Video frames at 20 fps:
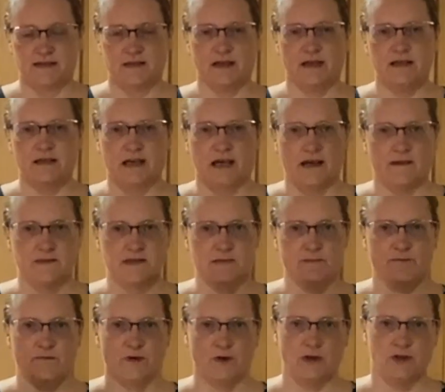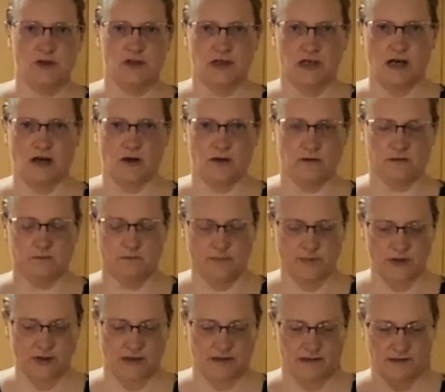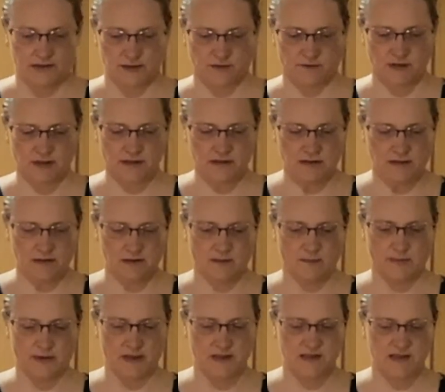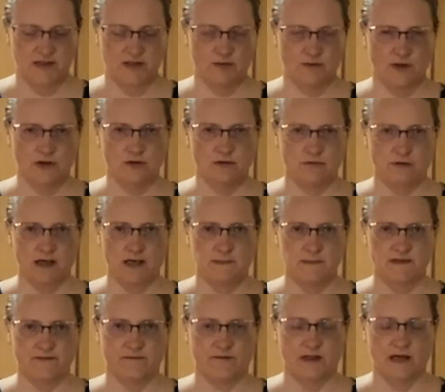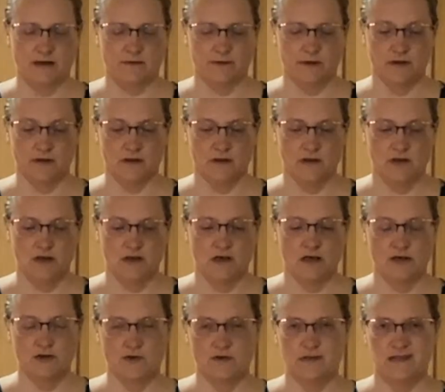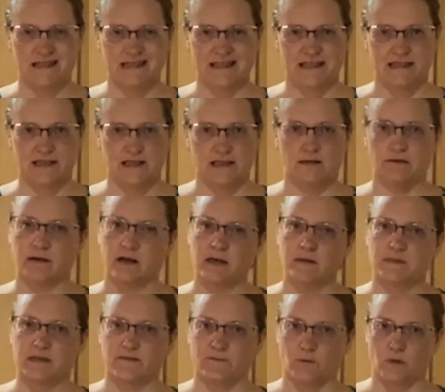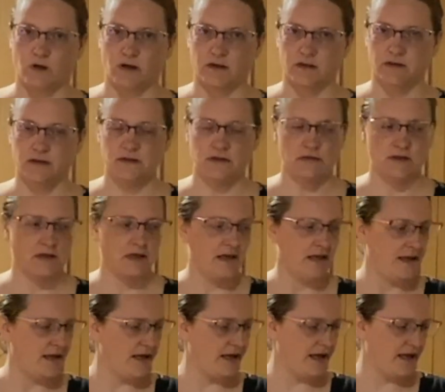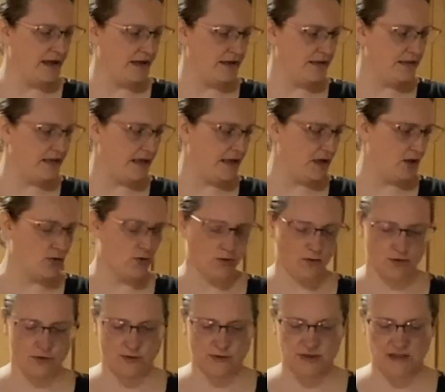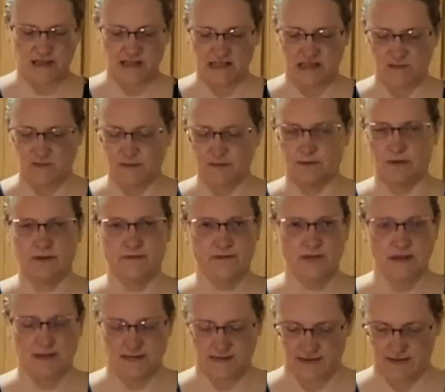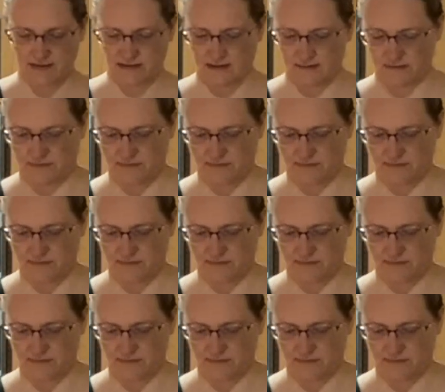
night. I have some footage I'll put on the screen, but it's 200 grams of flour, 160 grams of water, and a 1/4 teaspoon of yeast.